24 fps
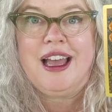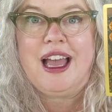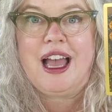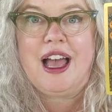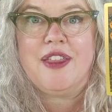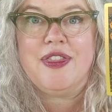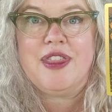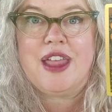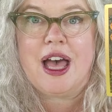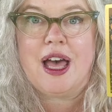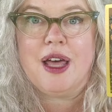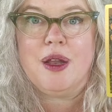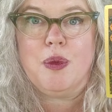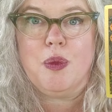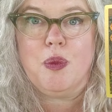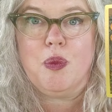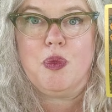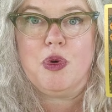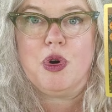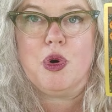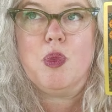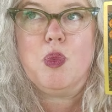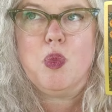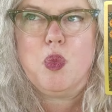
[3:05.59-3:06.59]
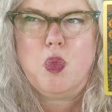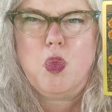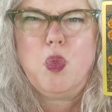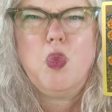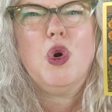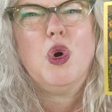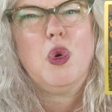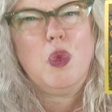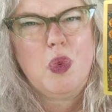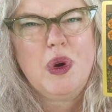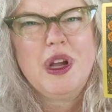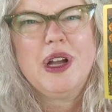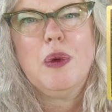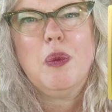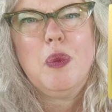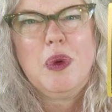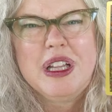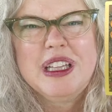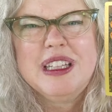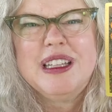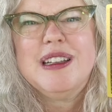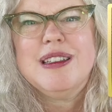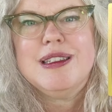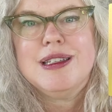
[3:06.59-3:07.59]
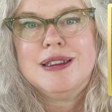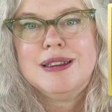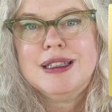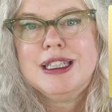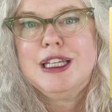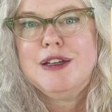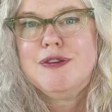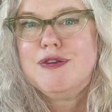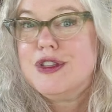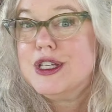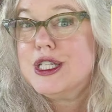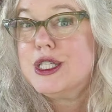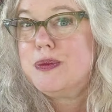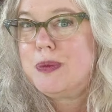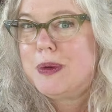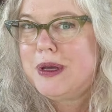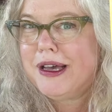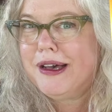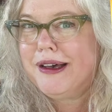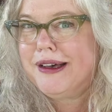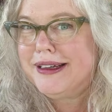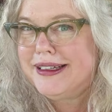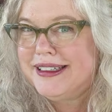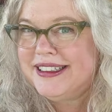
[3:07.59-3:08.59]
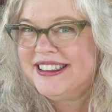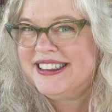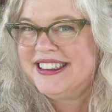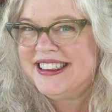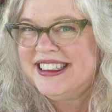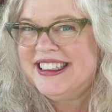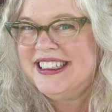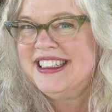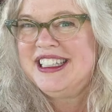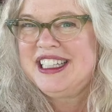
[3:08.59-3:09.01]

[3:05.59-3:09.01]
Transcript: and that we're willing to leave this behind